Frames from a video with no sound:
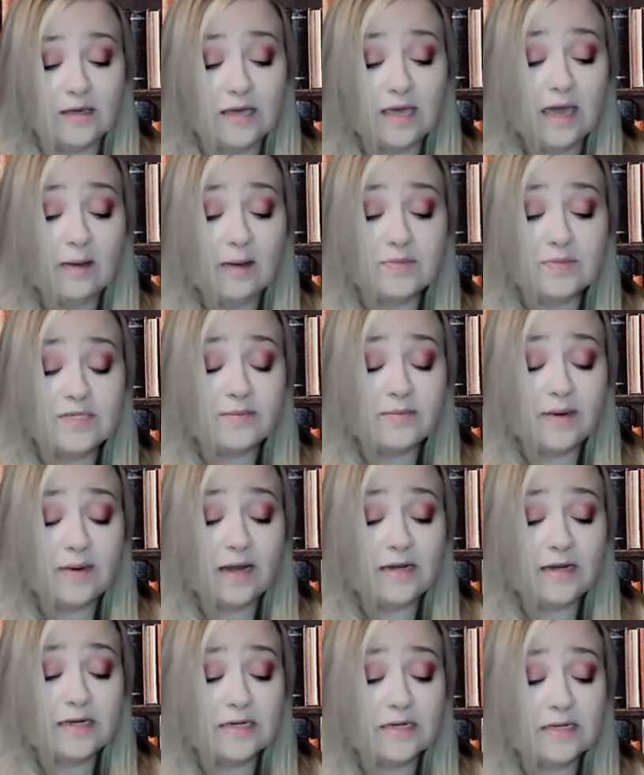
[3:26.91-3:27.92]
He absent
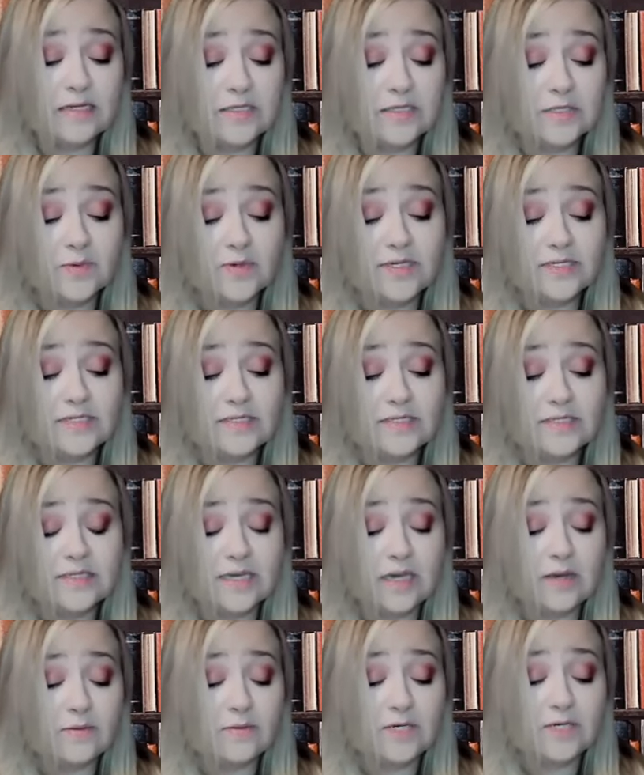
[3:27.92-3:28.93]
mindedly squeezed the
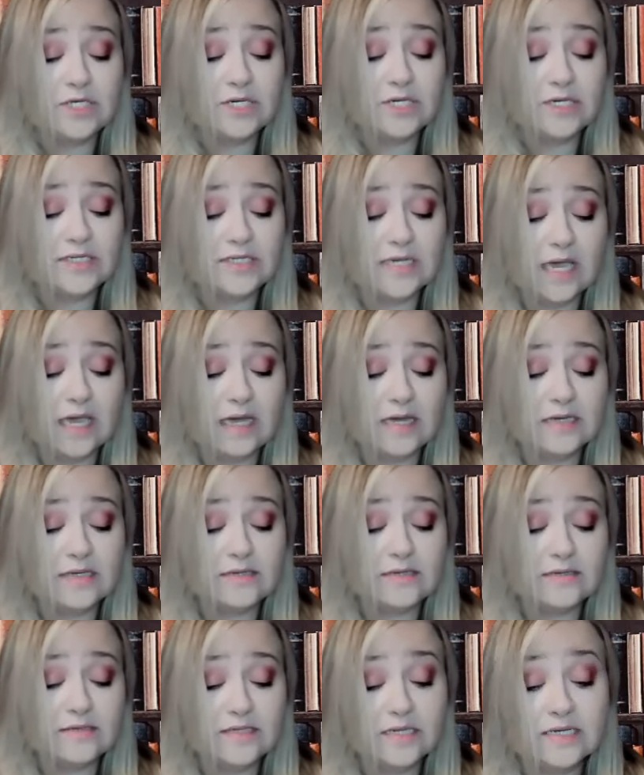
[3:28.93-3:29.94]
sandwich in his
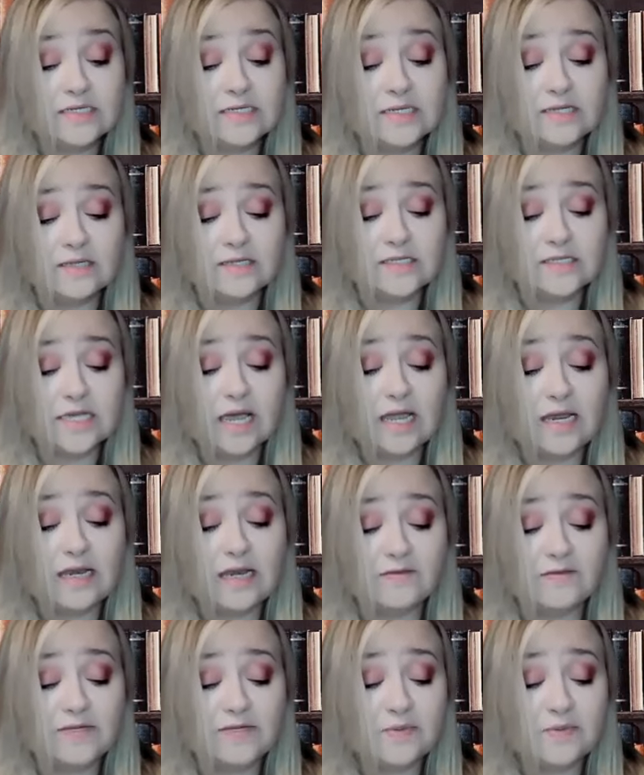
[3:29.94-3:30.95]
hand, denting the
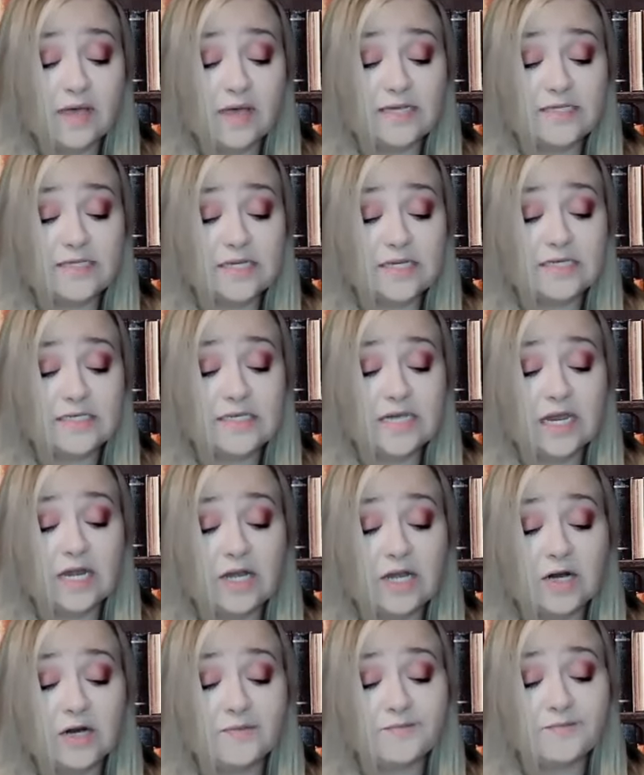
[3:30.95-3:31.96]
side of its plastic
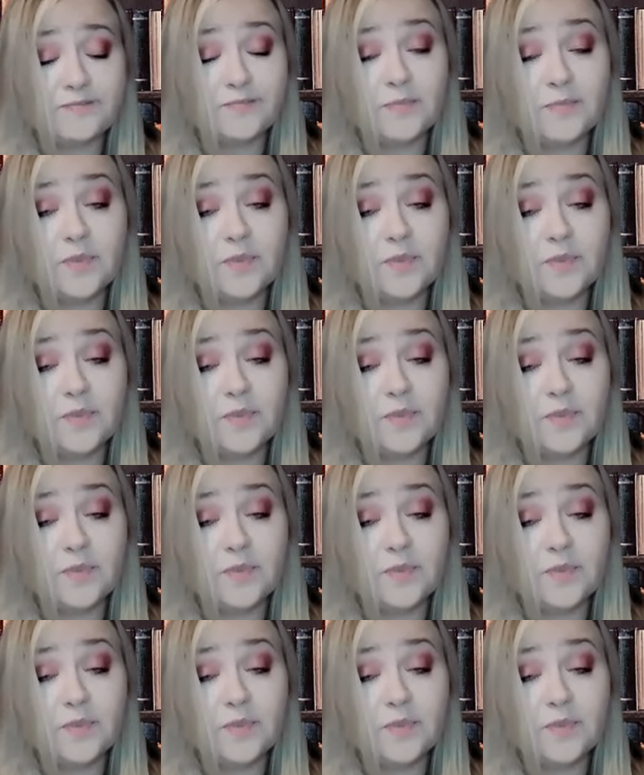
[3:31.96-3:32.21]
container.